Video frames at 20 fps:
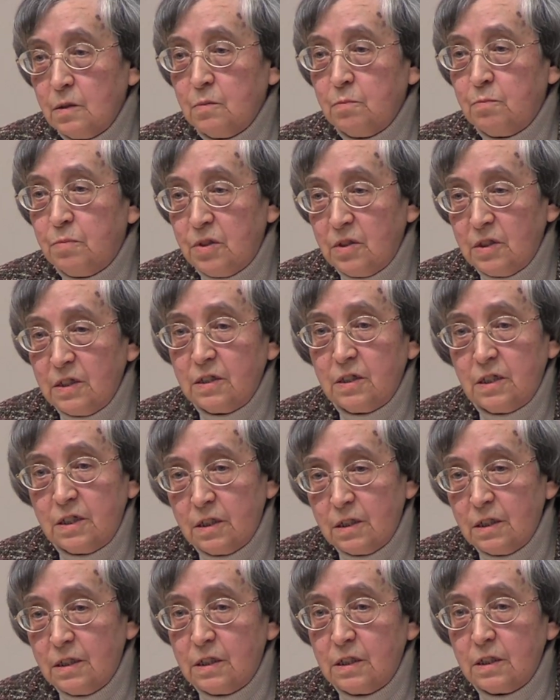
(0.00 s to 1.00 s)

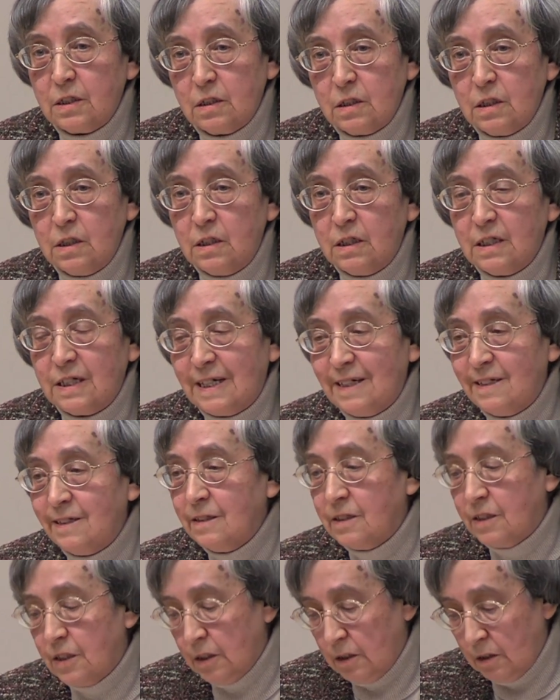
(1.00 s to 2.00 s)
policies in a
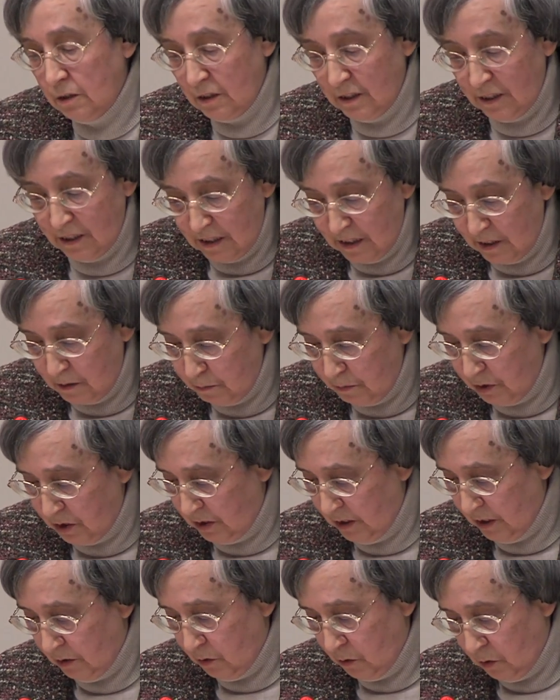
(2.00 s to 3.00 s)
country, and in
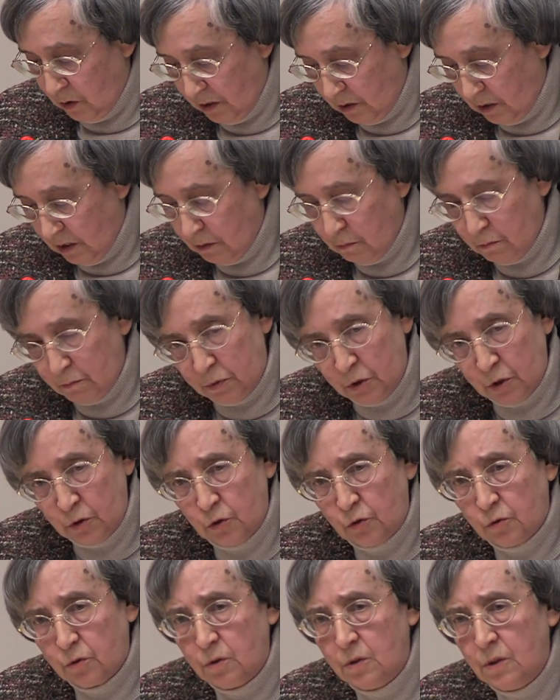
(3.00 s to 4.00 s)
particular in
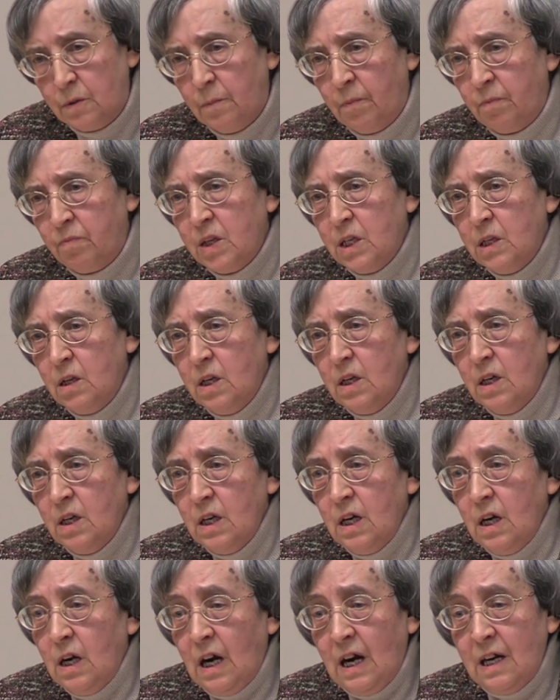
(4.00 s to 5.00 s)
Portugal.
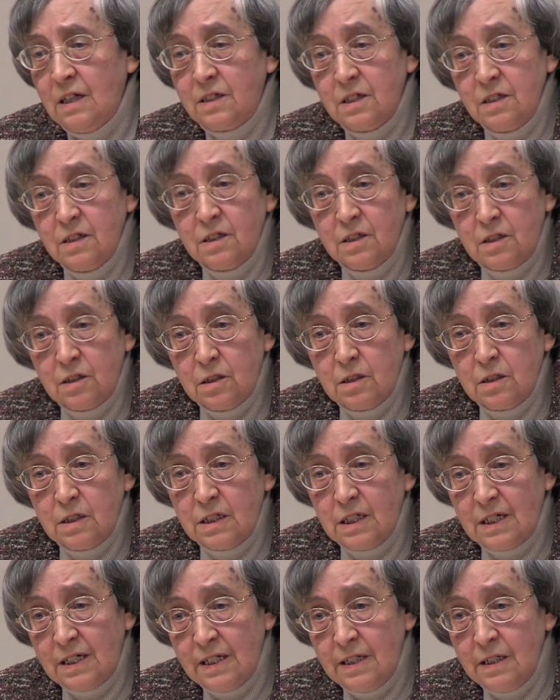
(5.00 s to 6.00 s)
I think
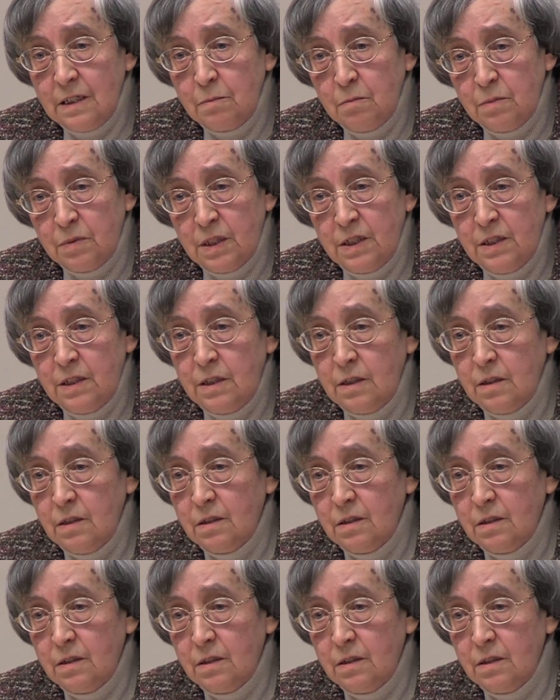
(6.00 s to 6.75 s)
they can be